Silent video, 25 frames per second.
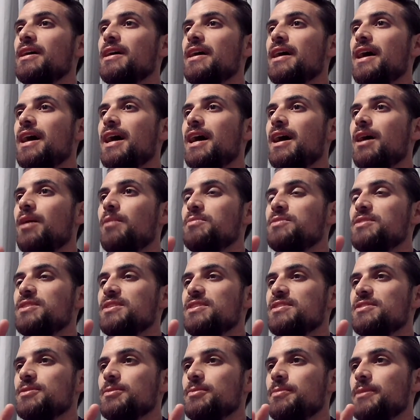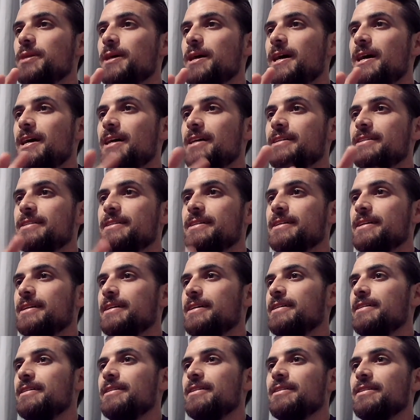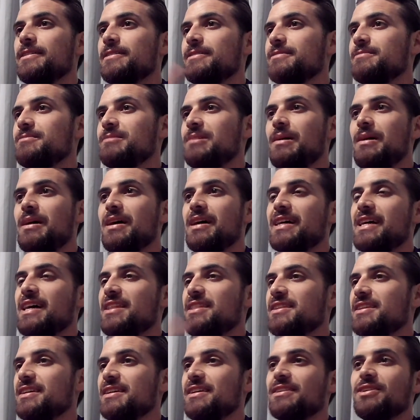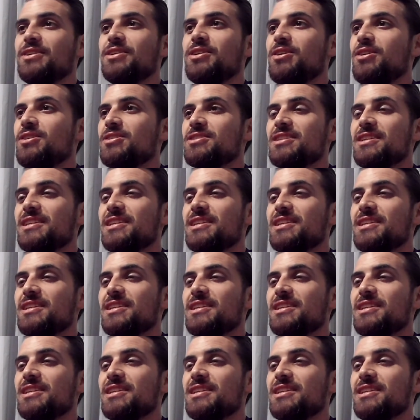There's about I can't think of the cost,